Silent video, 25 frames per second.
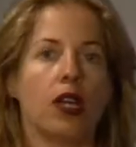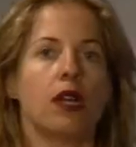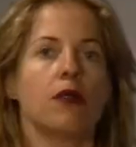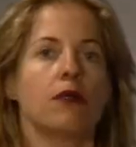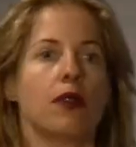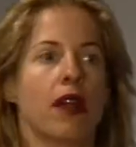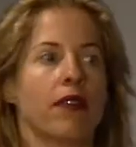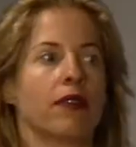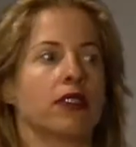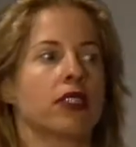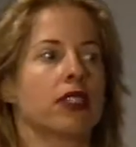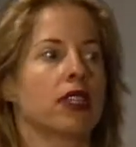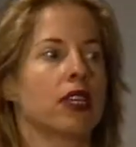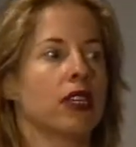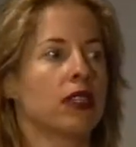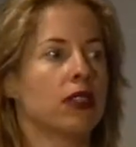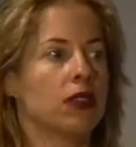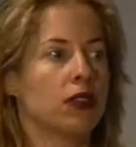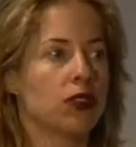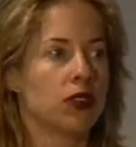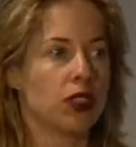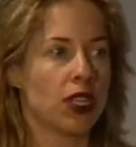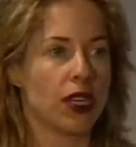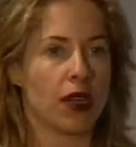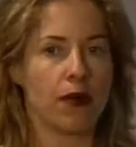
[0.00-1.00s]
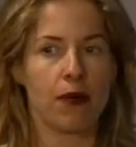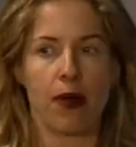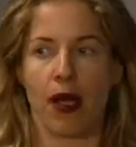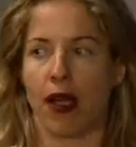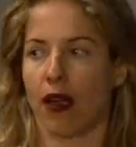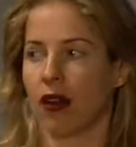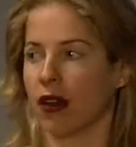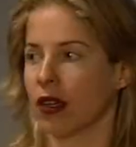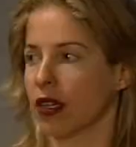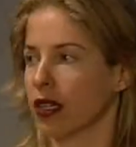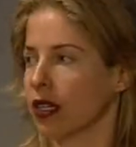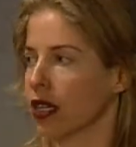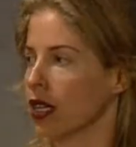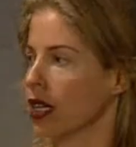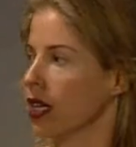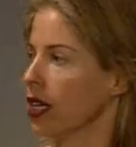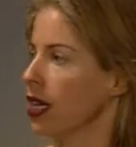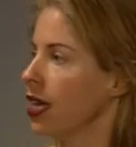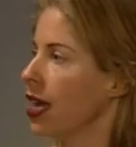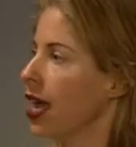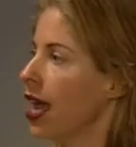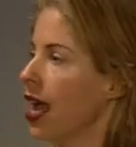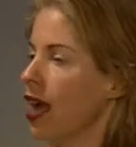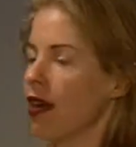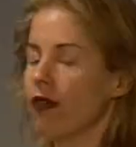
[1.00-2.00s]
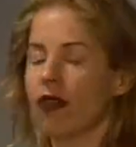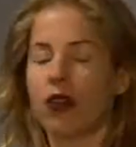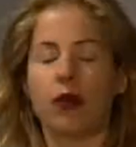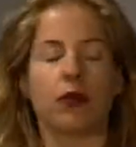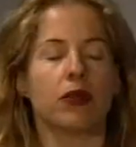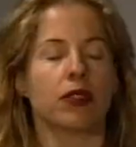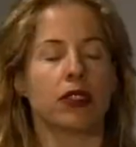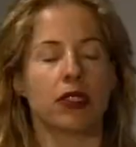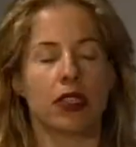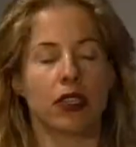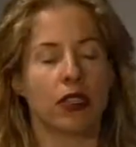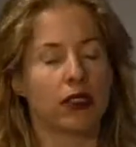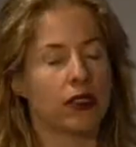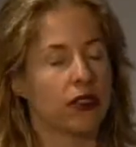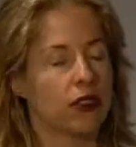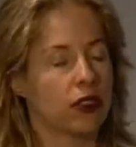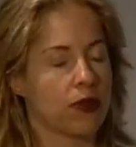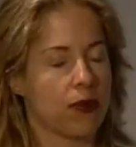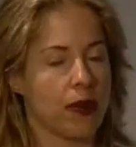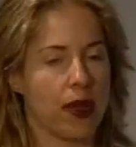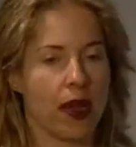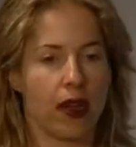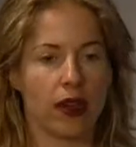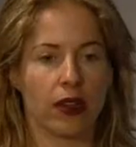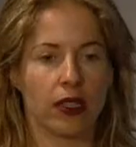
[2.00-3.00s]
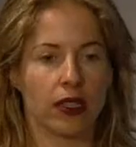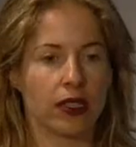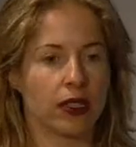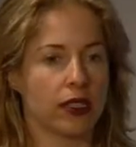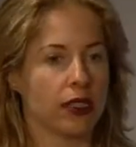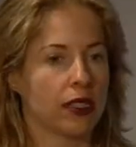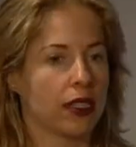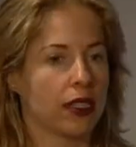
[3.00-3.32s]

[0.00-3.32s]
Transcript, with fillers: but obviously losing a parent, everyone's gonna lose a parent.